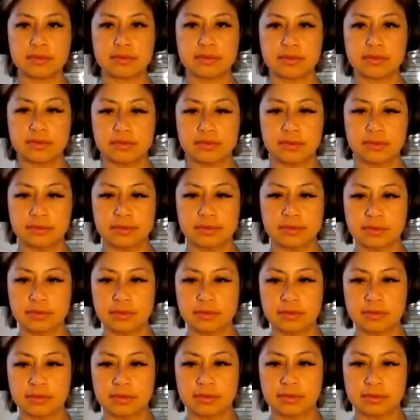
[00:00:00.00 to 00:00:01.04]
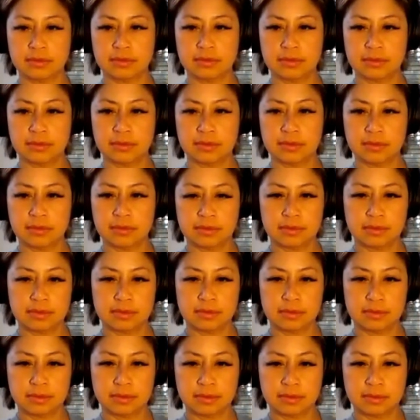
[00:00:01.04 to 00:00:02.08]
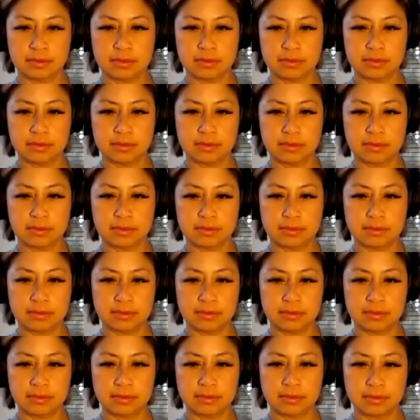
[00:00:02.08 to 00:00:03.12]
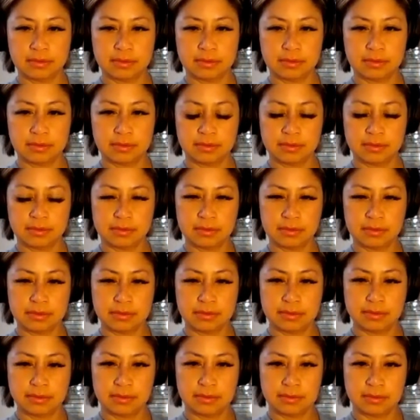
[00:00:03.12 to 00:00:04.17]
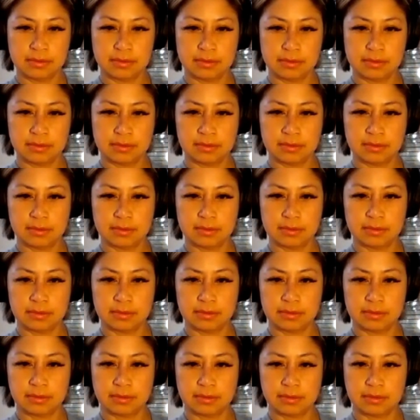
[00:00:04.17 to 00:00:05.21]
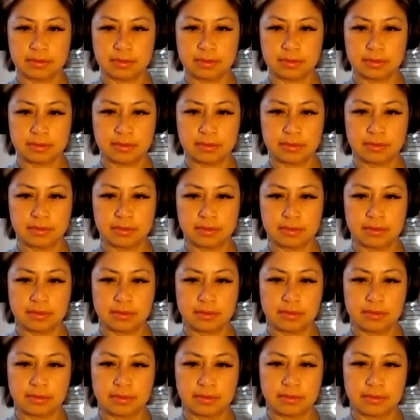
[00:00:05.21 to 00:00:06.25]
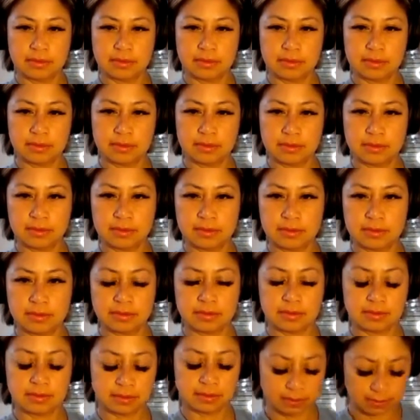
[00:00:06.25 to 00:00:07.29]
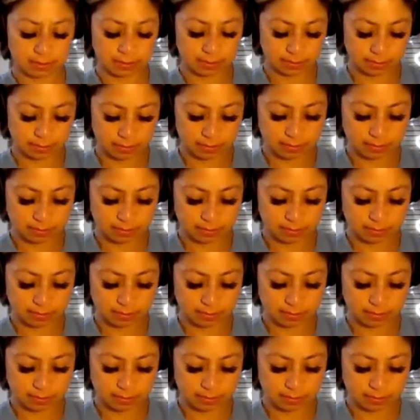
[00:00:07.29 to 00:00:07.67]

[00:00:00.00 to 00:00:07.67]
(silence)